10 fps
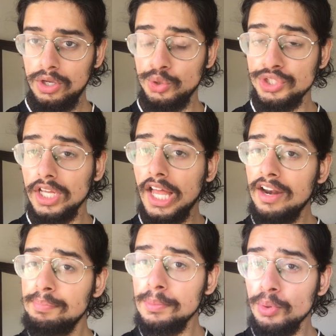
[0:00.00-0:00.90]
You see, a lot
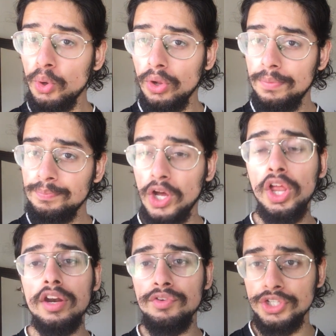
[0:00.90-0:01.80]

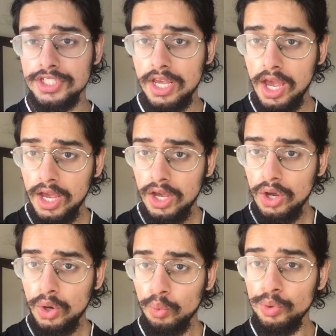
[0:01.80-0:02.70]
of us,
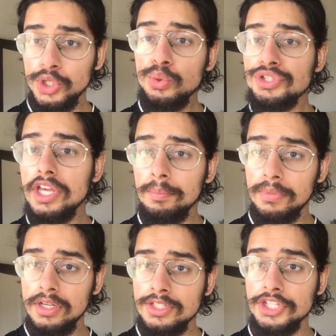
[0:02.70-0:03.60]
we use
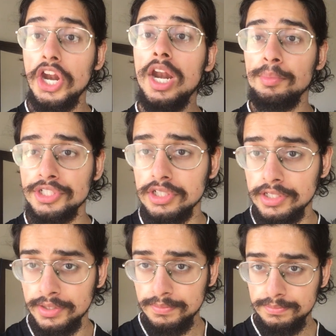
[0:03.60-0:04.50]
them synonymously,
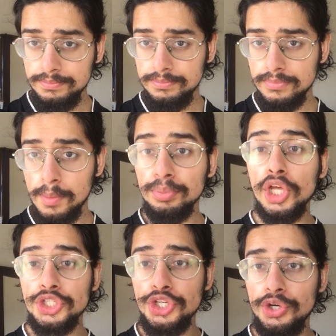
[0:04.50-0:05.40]

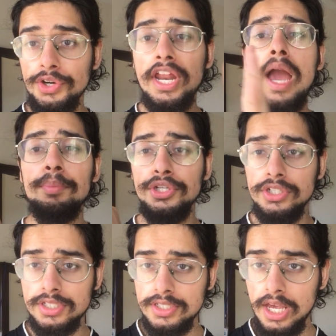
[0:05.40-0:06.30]
pleasure and
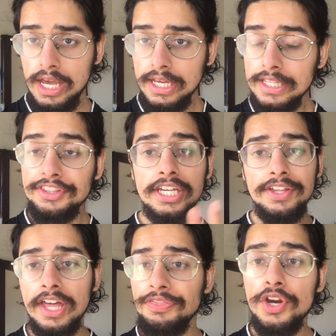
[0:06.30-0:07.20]
happiness,
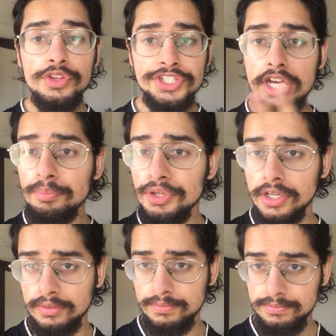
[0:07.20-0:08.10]
thinking that they're the same
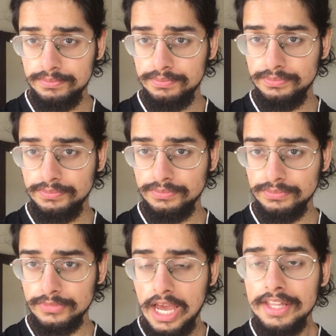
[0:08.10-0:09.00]
thing,
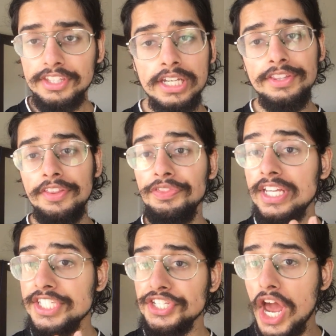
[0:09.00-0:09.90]
thinking that they
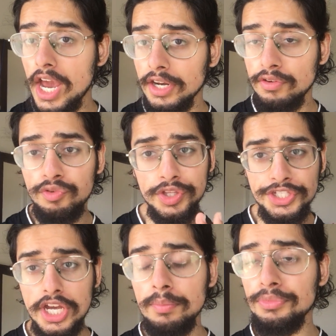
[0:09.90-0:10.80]
stand for the
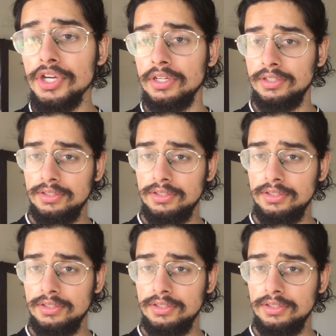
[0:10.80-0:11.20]
same thing.